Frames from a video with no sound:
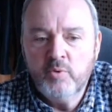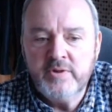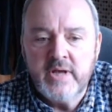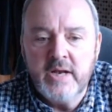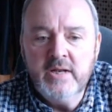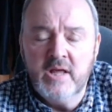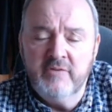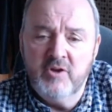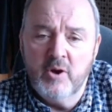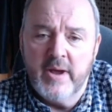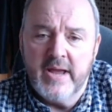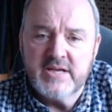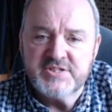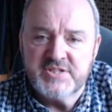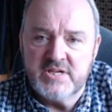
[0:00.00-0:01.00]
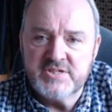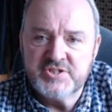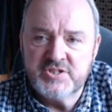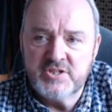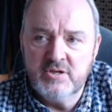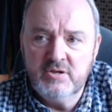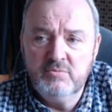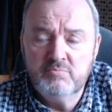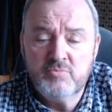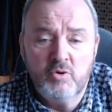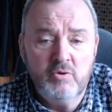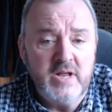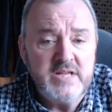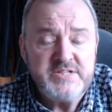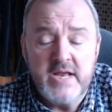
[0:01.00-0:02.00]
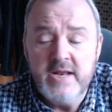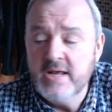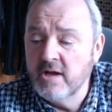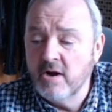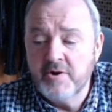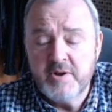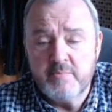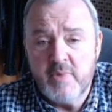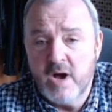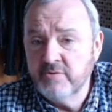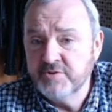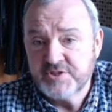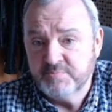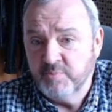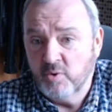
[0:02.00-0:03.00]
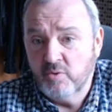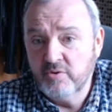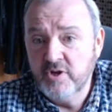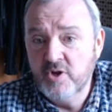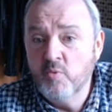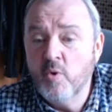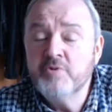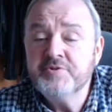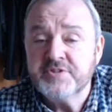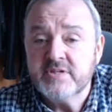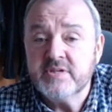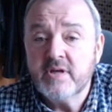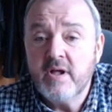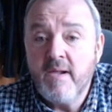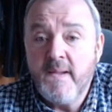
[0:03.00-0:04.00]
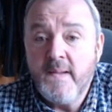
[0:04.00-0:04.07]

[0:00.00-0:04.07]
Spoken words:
would then give you access to more or less any kind of motorsport you wanted,